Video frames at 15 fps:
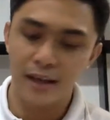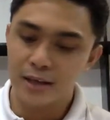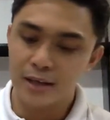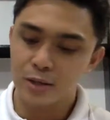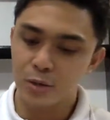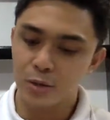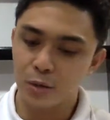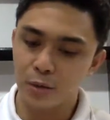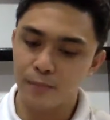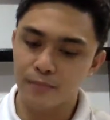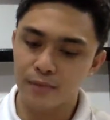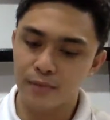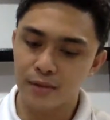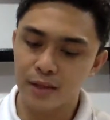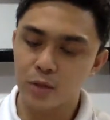So
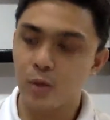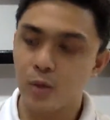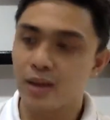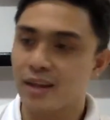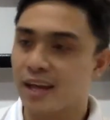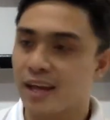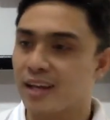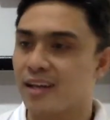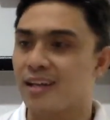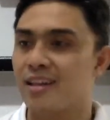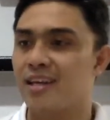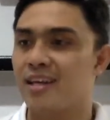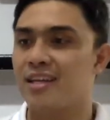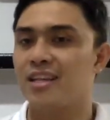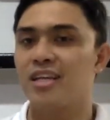that's one technical
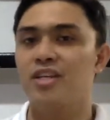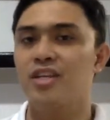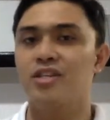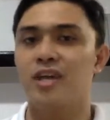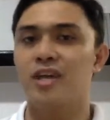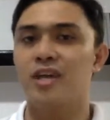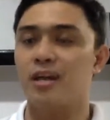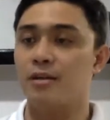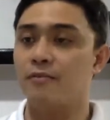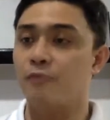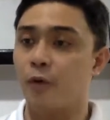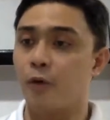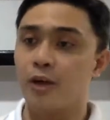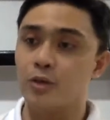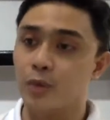thing that he shared, that the
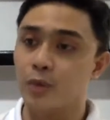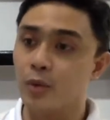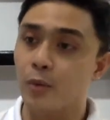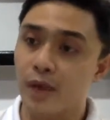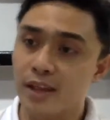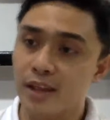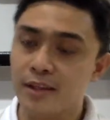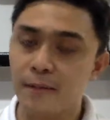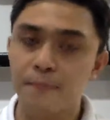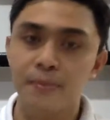voice will win.